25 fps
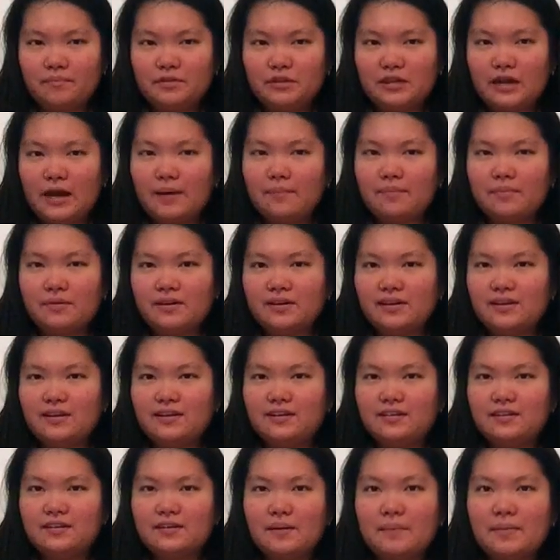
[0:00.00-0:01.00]

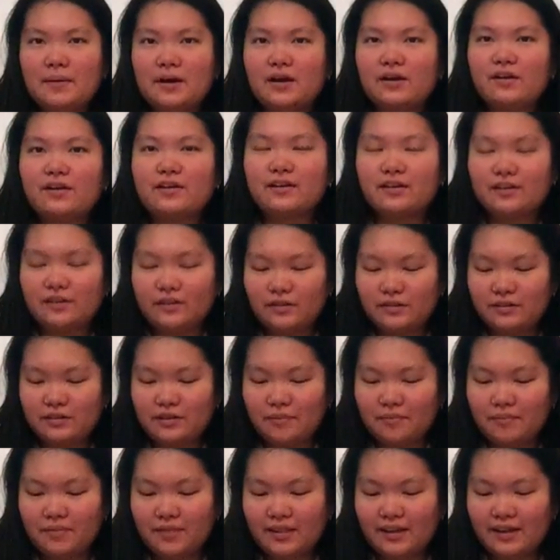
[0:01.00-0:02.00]
Japanese American or
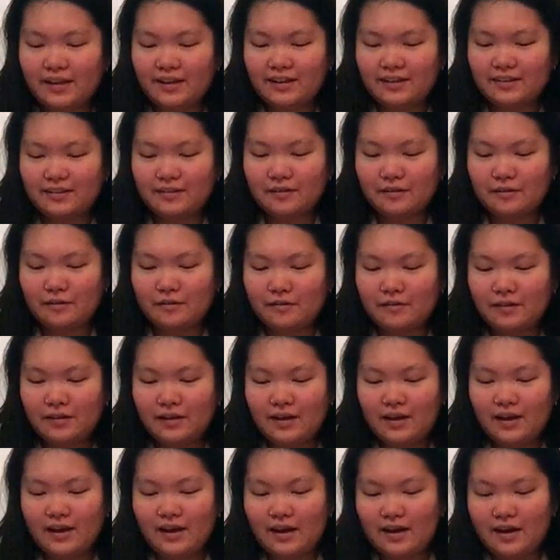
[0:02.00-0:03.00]
something, so
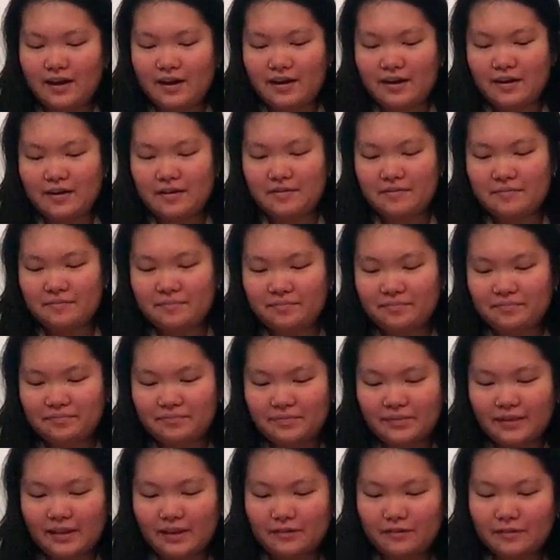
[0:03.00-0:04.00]

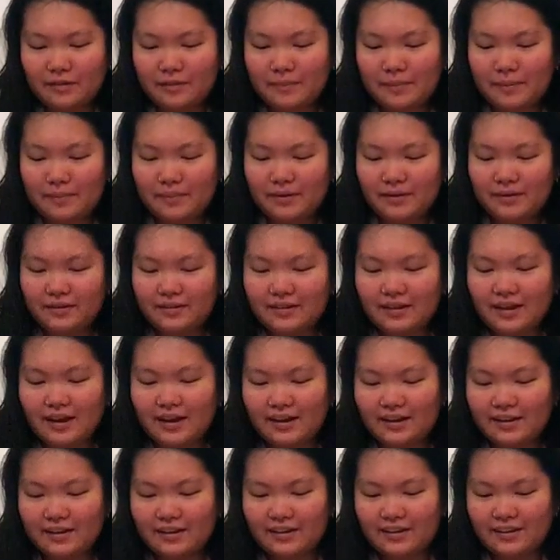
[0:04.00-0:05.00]
that's why my parents
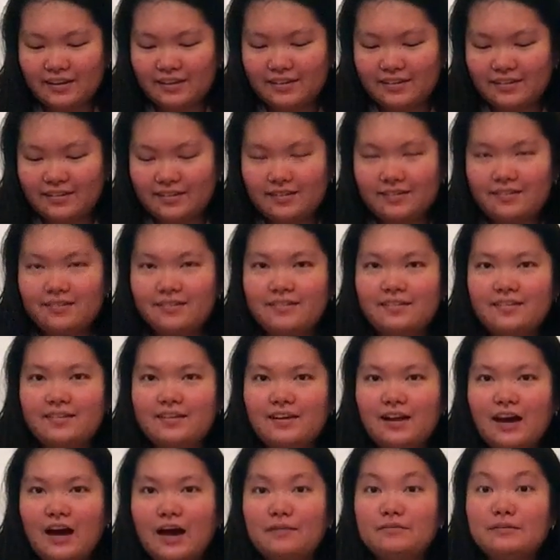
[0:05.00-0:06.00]
got her, because
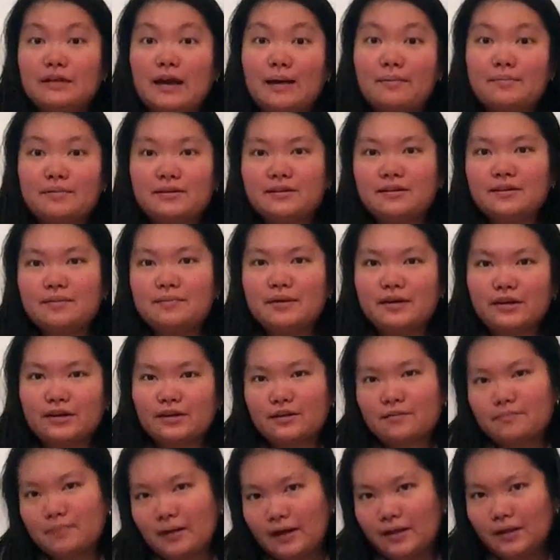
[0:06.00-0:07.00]
I'm Japanese
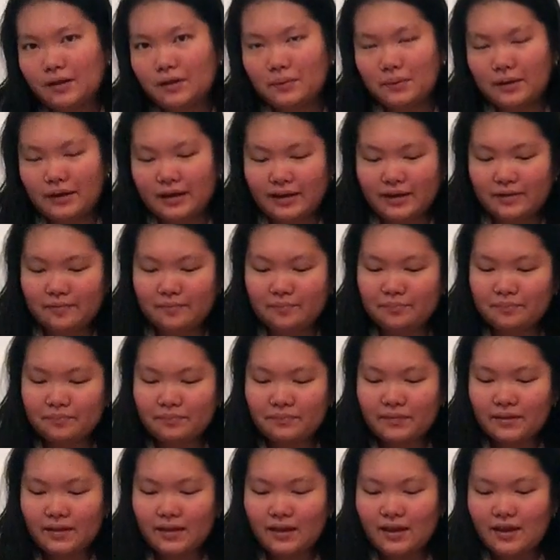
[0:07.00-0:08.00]
American, by the way.
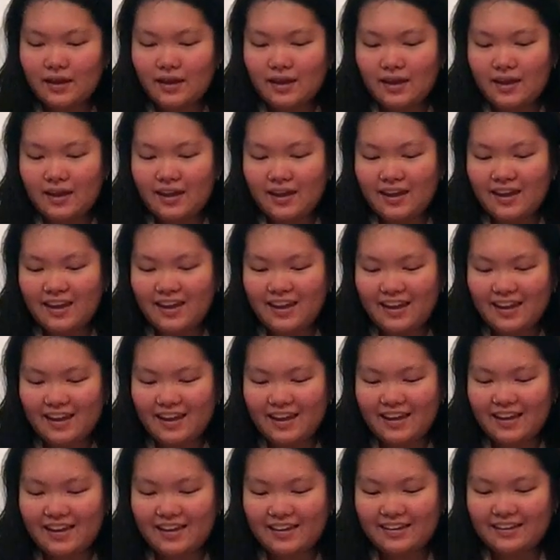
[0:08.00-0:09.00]

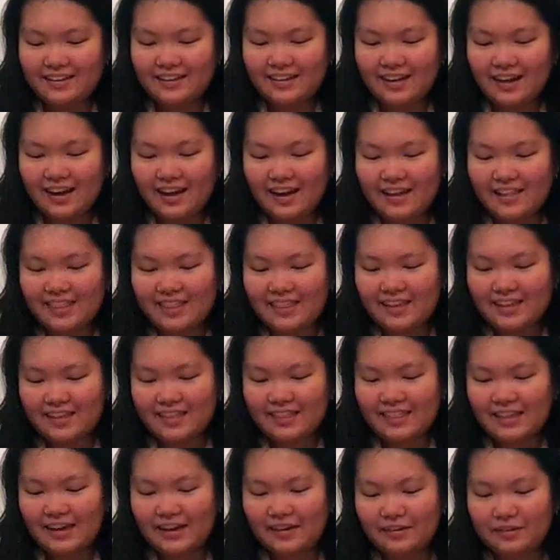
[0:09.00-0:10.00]
And I
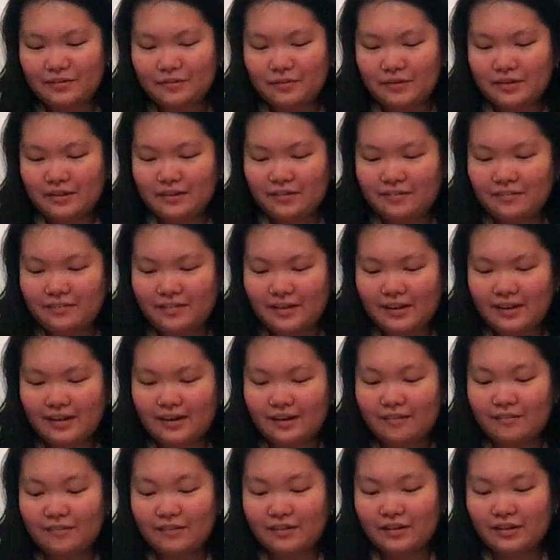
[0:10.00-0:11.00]
think that was one of
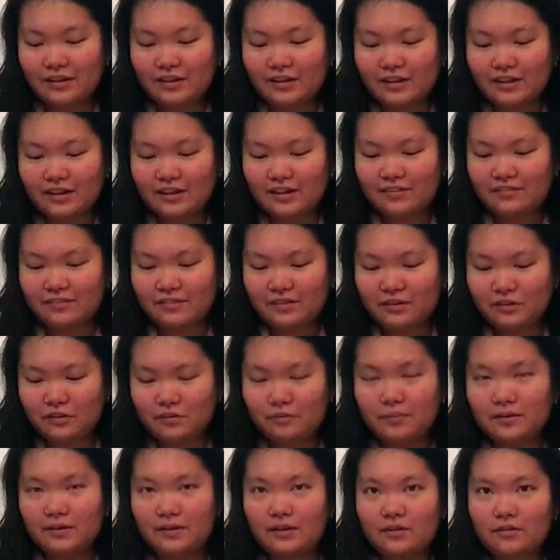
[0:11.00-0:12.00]
like a really good gift
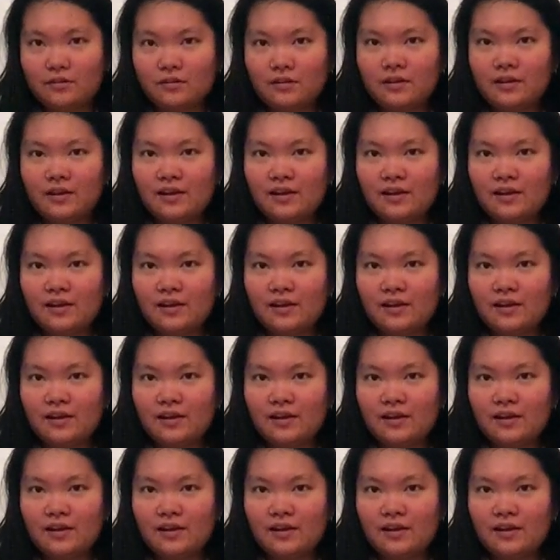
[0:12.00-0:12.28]
too, because